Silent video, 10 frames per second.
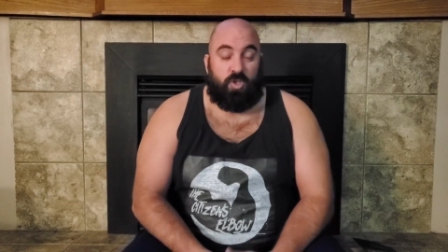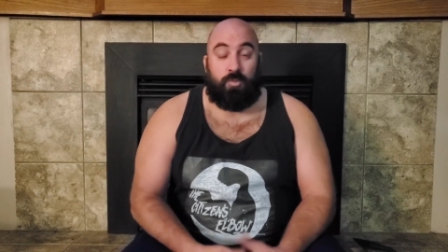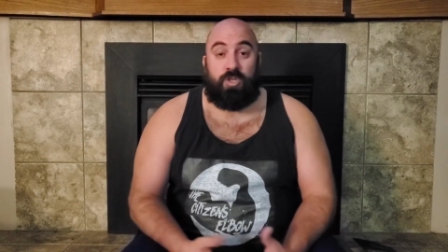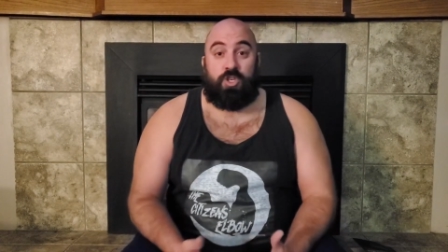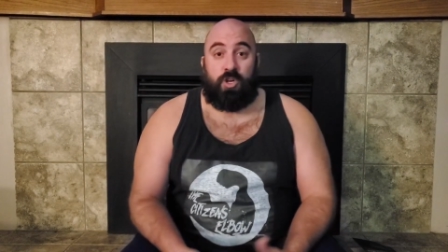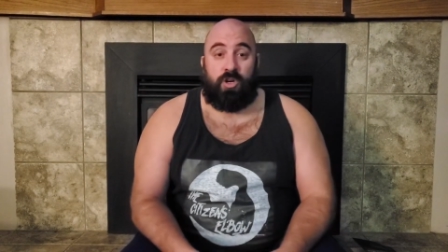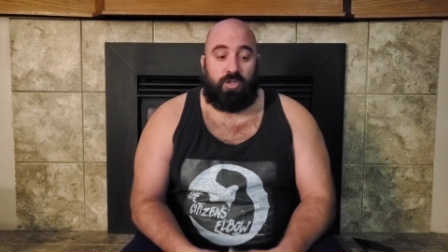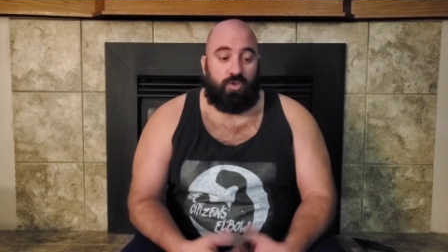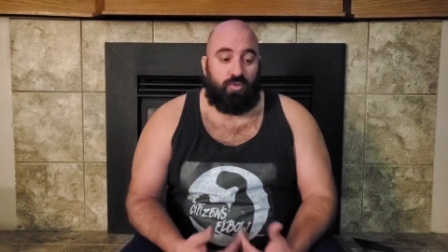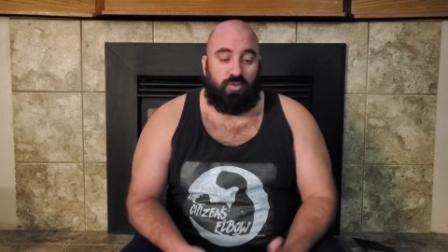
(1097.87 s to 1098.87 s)
to
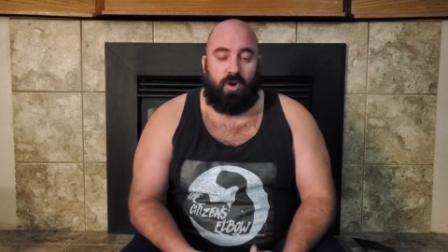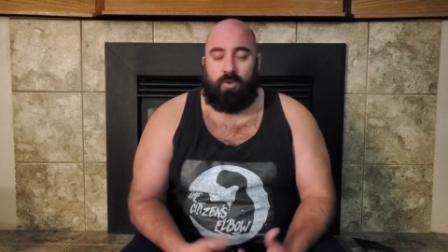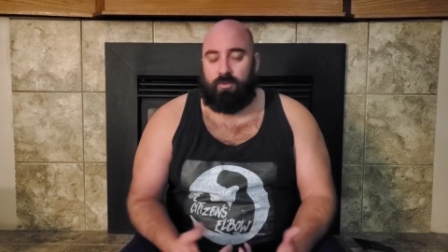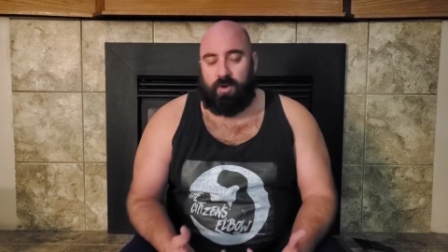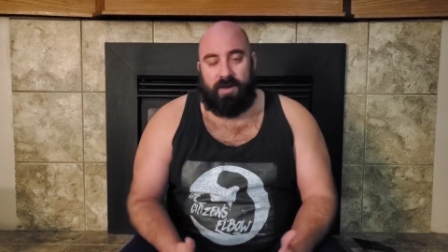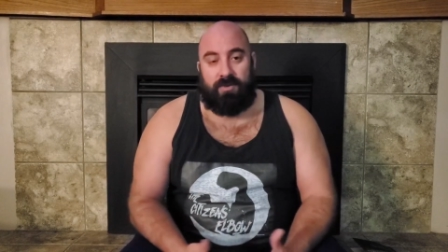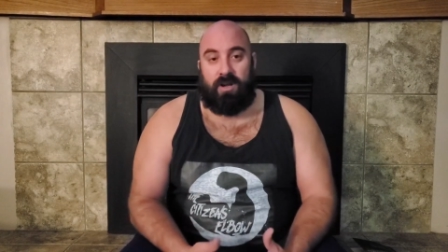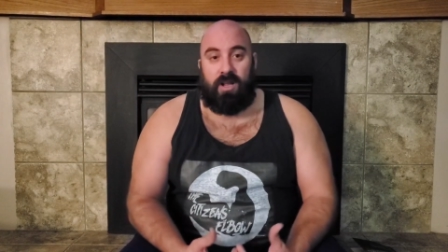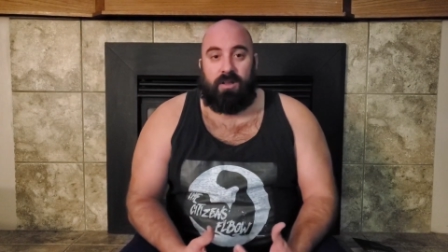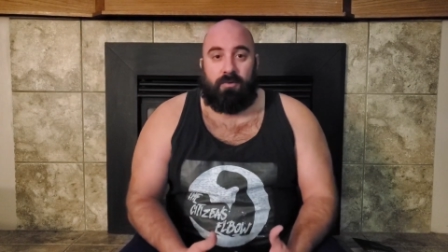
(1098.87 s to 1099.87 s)
mature, to grow,
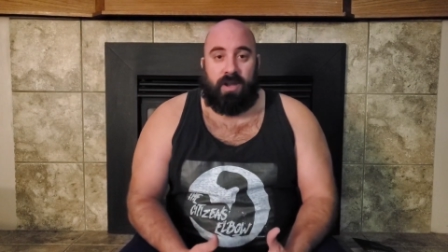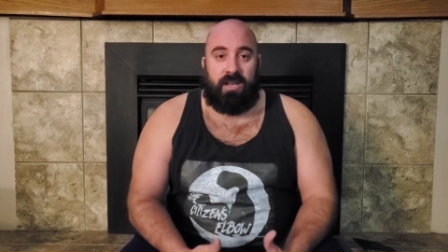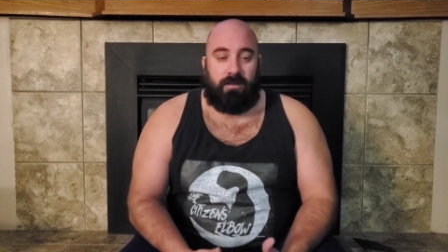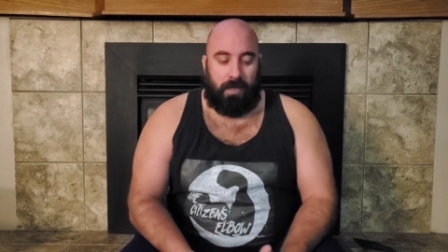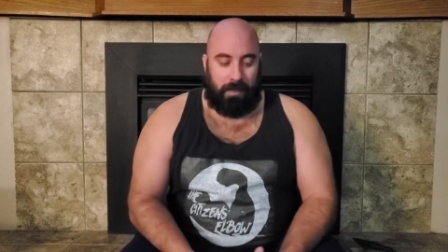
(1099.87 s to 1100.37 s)
whatever, right?